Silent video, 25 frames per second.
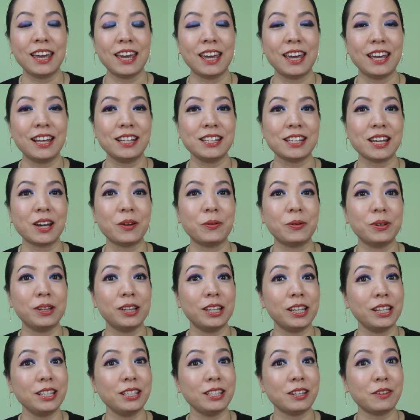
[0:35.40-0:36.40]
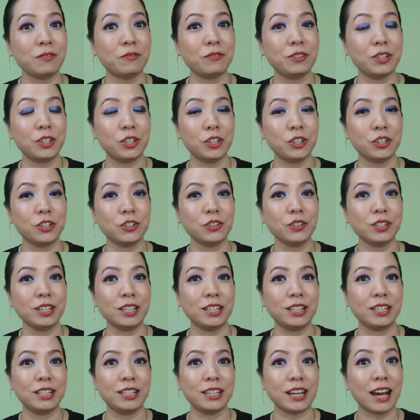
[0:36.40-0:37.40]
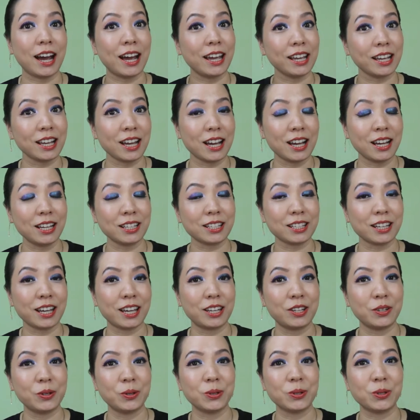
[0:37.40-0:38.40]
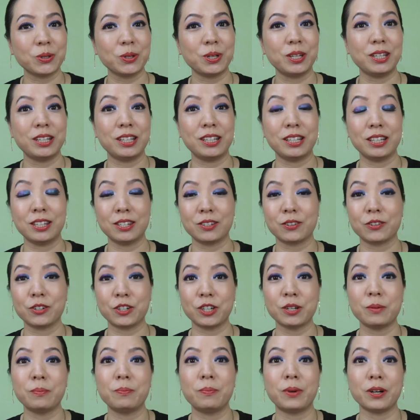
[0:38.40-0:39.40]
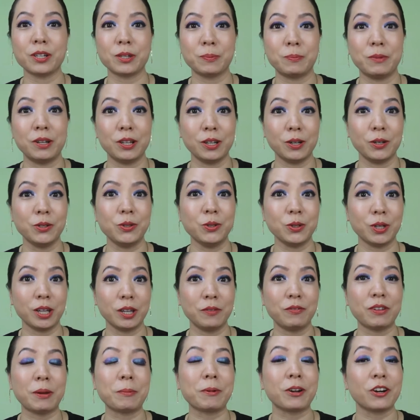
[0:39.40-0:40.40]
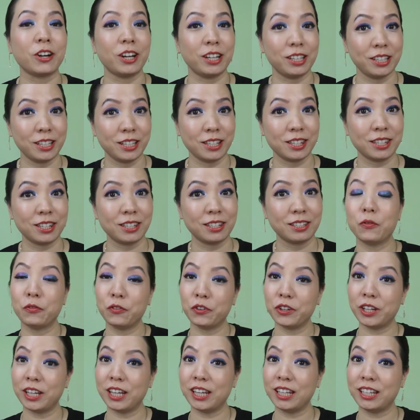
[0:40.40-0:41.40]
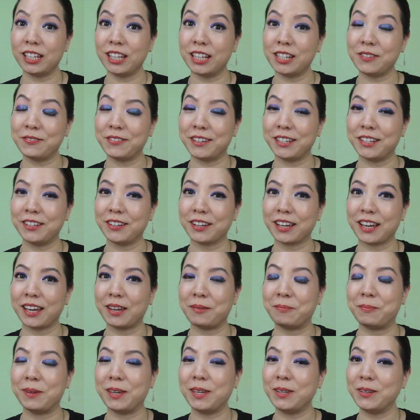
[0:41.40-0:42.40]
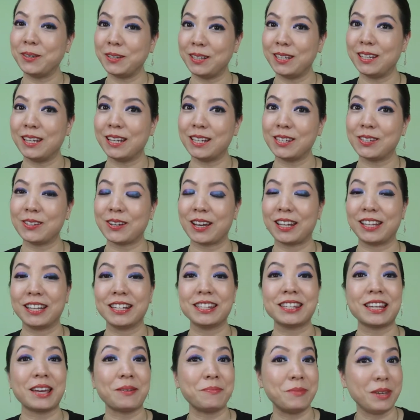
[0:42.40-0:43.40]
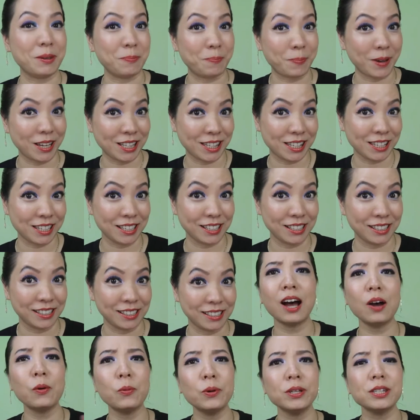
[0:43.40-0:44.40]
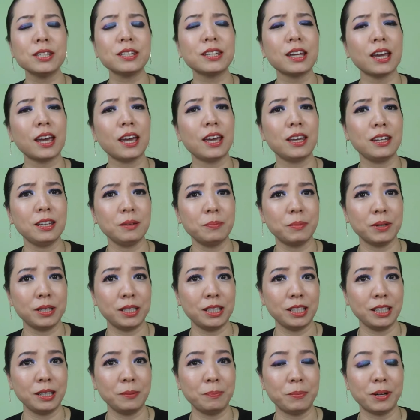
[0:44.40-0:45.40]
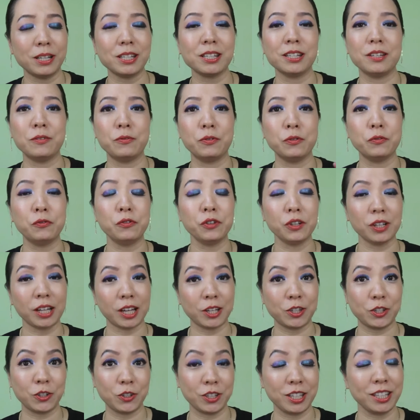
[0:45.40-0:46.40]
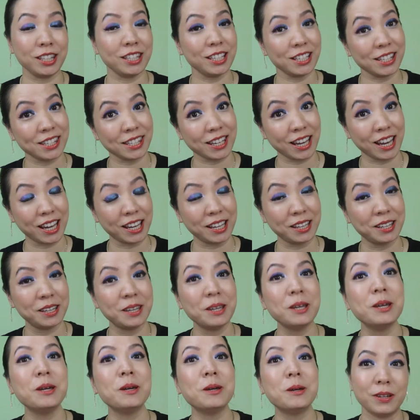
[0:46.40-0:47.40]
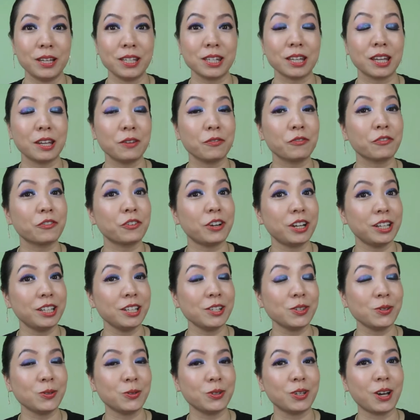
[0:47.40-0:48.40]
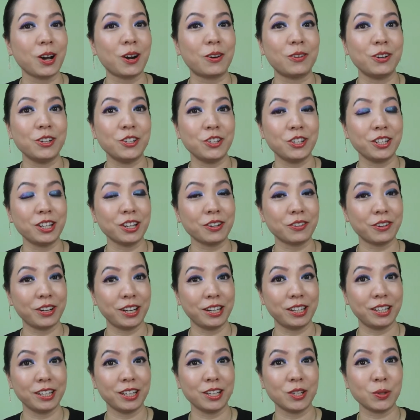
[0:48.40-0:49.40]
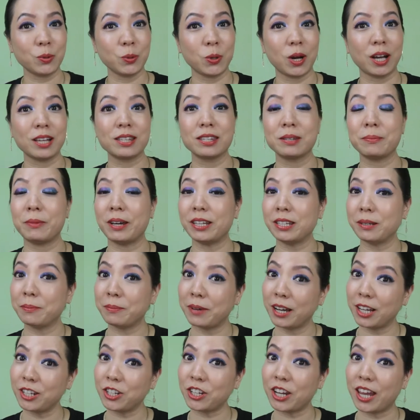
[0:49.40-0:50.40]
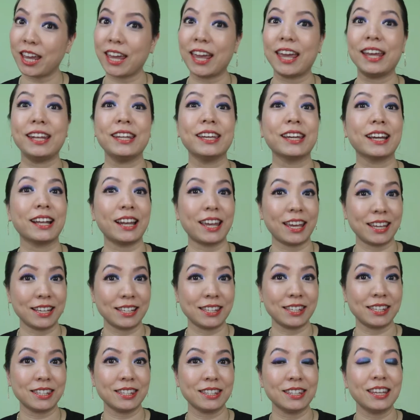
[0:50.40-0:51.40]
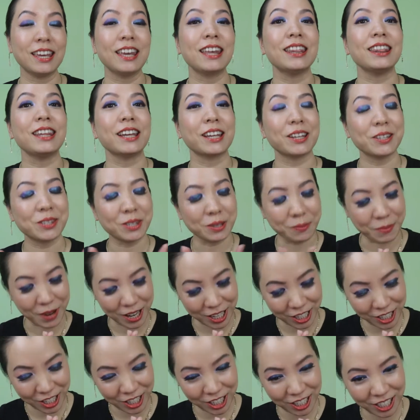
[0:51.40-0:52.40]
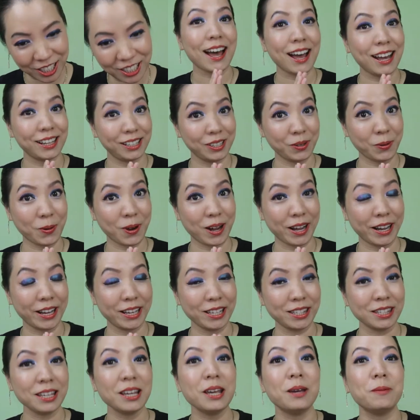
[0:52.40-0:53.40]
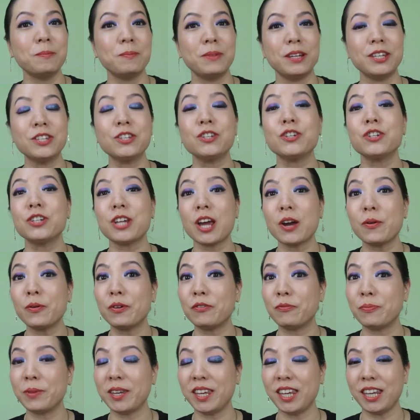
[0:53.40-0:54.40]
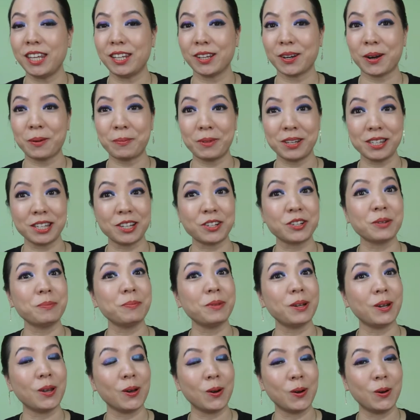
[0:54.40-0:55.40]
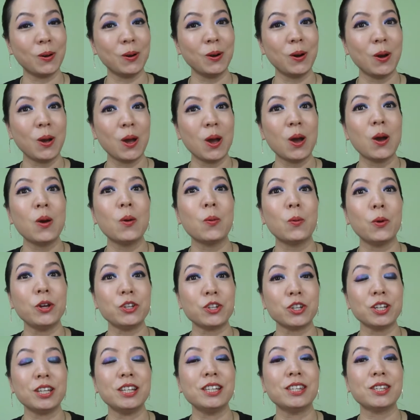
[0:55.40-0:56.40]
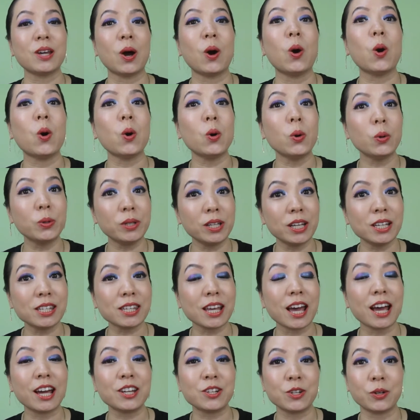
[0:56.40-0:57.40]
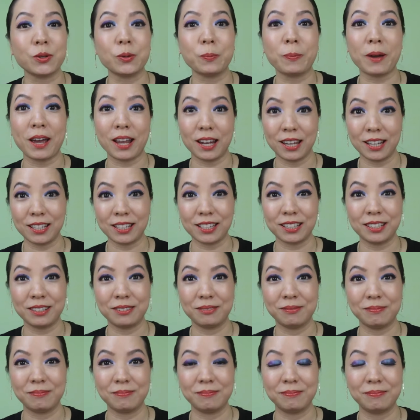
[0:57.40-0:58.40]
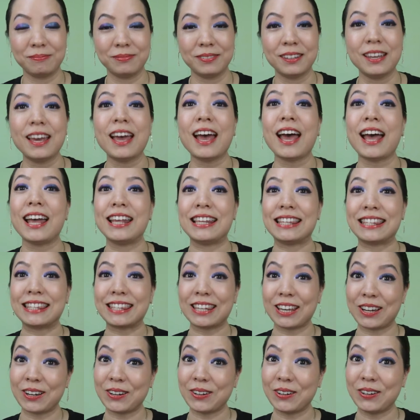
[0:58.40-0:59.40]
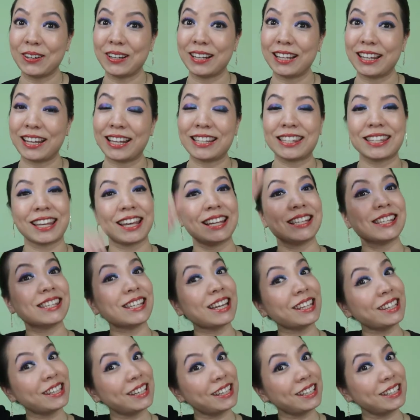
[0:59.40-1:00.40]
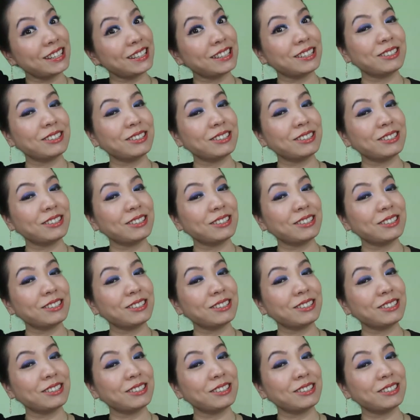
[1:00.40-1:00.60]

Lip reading: and I will link their video in the icard and also in the description box below to give them credits. Hopefully this video can make you dears to understand me better. I won't tag anybody, but if you feel like doing this tag, please give credits to the original creators, who are Samantha March and Allie Glines. Thank you so much. Otherwise, please share with me in the comment section below which is your oldest eyeshadow palette. And so, let's get started!